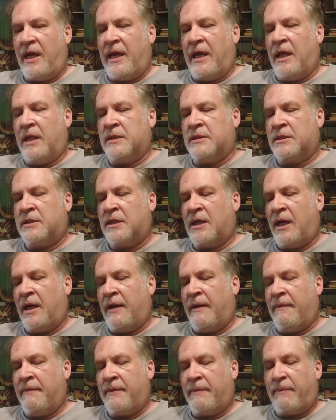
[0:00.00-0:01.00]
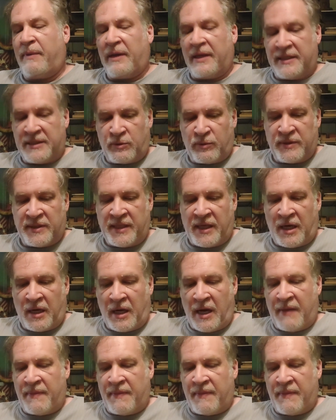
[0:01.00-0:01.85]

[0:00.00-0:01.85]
and the police was there,